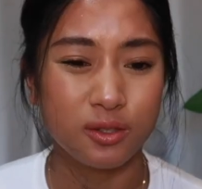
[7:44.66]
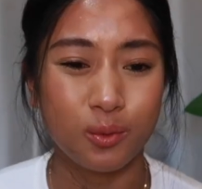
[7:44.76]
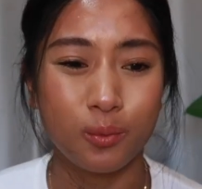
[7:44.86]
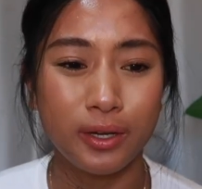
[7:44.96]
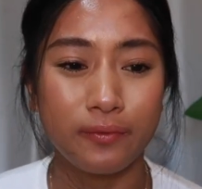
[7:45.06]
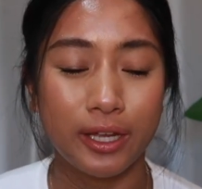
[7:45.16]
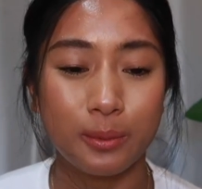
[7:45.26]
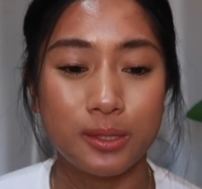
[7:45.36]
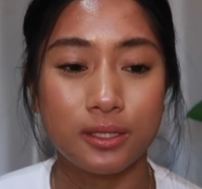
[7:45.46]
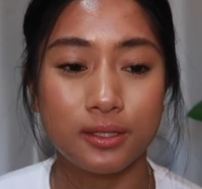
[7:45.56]
The one
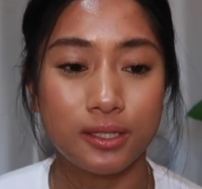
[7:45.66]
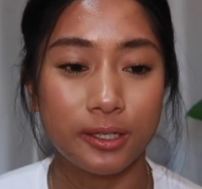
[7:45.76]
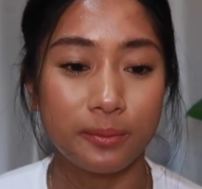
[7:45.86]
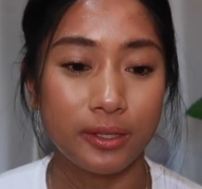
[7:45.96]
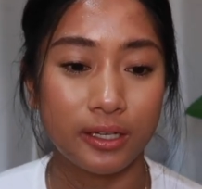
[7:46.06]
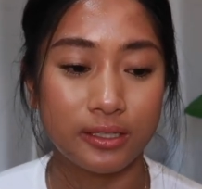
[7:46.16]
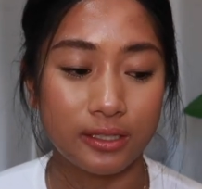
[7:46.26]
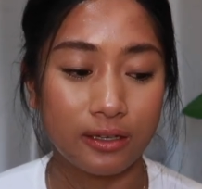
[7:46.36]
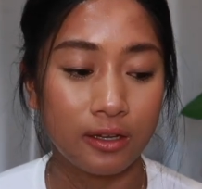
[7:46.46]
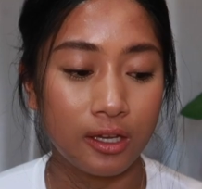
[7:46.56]
vitamin C serum that I
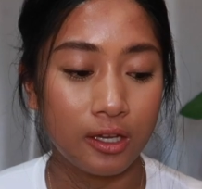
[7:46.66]
did